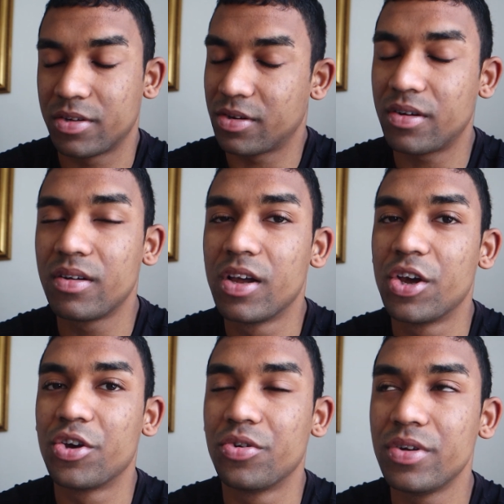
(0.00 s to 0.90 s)

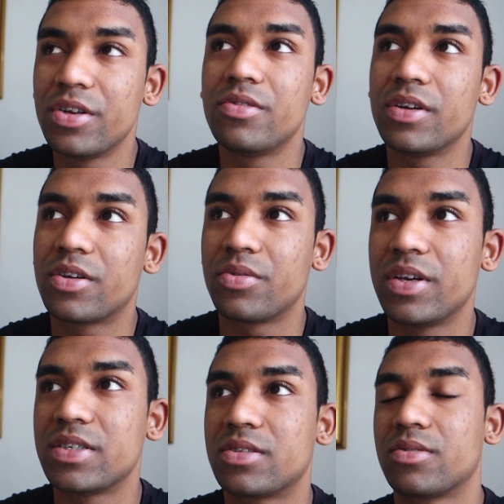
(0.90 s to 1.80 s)
You need to
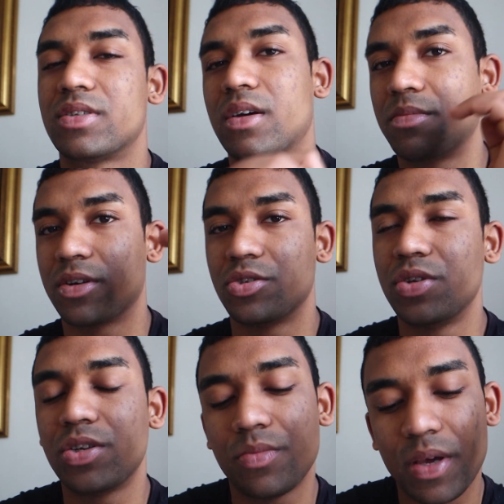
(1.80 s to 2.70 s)
increase those numbers. You
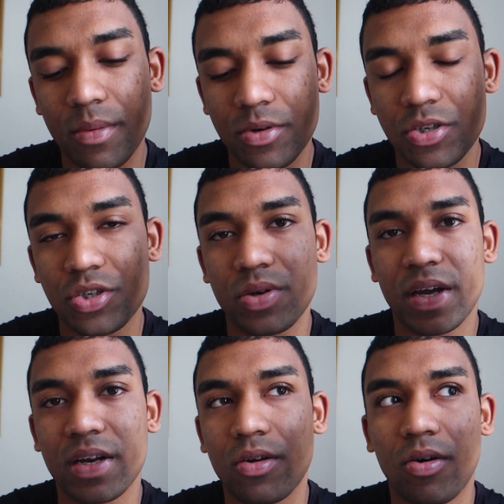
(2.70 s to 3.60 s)
need to be able to
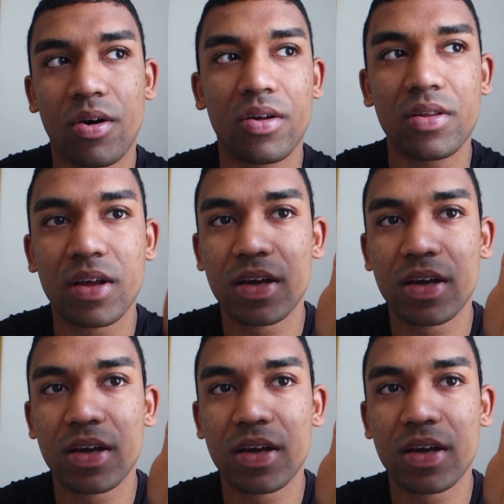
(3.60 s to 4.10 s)
train in all